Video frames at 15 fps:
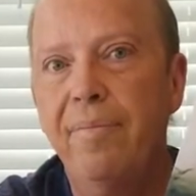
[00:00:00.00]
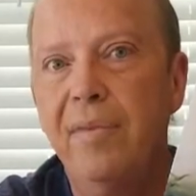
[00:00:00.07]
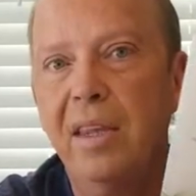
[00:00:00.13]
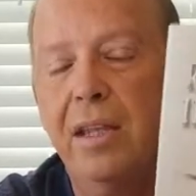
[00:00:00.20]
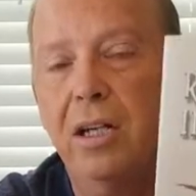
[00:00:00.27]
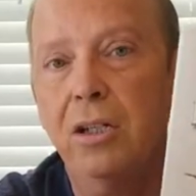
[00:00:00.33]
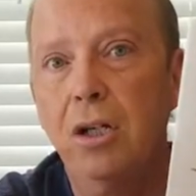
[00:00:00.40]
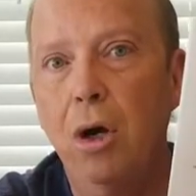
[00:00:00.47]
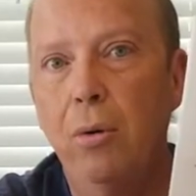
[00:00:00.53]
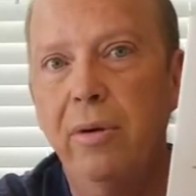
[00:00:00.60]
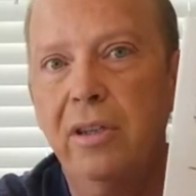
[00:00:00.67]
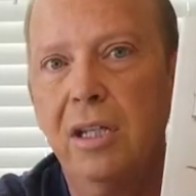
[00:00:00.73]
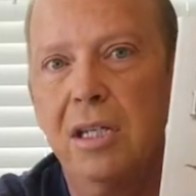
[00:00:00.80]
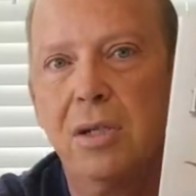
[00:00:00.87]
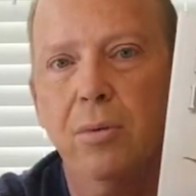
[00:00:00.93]
then go
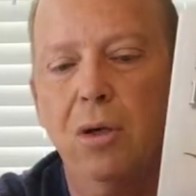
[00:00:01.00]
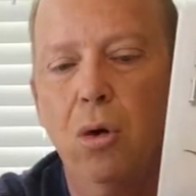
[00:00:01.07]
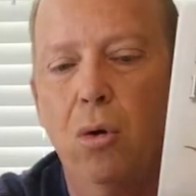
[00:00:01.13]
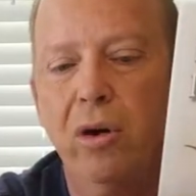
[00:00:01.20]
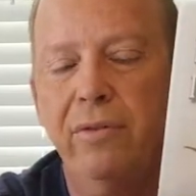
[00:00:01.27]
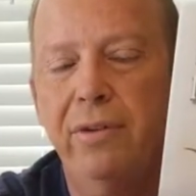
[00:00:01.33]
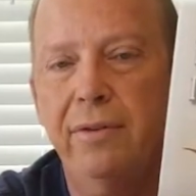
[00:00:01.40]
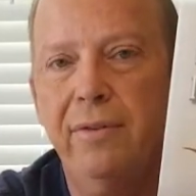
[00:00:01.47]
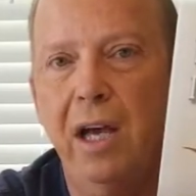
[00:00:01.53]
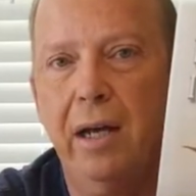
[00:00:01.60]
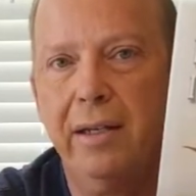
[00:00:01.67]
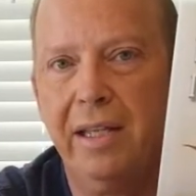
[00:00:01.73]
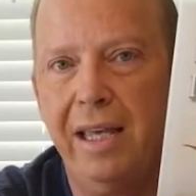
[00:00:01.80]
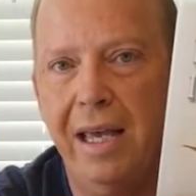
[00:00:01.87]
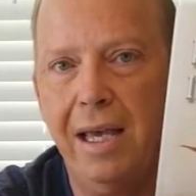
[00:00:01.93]
with this one. Or if you've
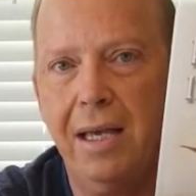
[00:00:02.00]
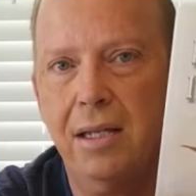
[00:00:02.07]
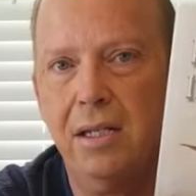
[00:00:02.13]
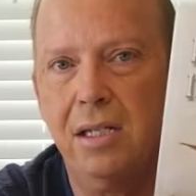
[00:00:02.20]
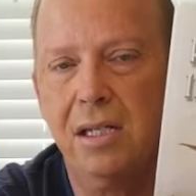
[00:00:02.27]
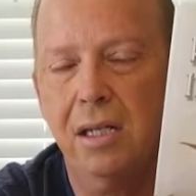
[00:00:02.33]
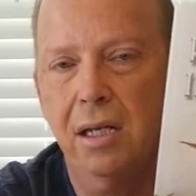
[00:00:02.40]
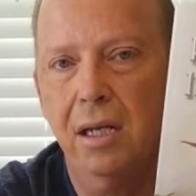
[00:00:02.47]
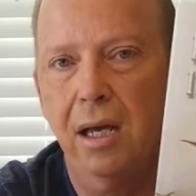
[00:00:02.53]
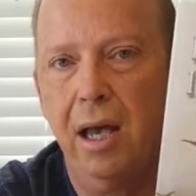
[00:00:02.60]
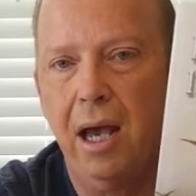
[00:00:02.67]
got kids